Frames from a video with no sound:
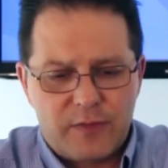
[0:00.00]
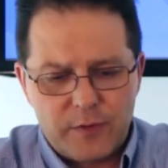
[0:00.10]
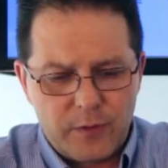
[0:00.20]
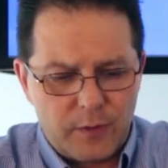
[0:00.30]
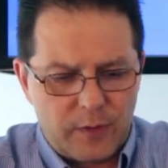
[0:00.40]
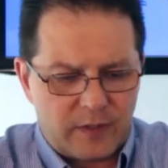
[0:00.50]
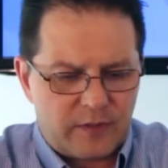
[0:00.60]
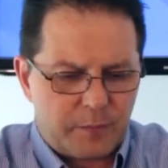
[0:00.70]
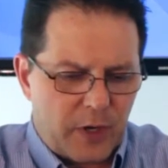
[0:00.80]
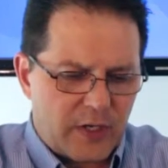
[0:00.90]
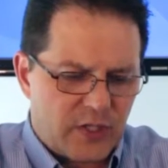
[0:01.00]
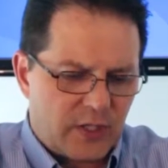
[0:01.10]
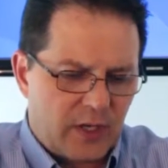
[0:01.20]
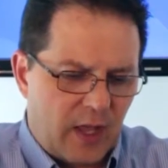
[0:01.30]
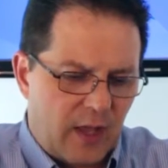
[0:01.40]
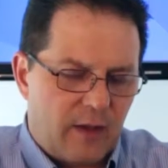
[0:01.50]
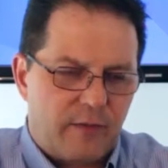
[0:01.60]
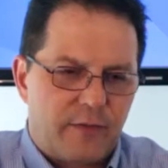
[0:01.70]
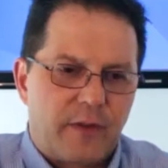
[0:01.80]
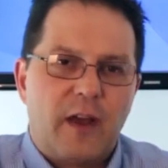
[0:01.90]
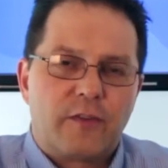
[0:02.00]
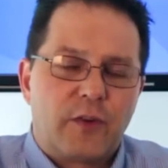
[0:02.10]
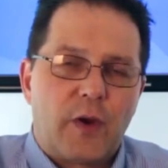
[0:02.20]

through expression of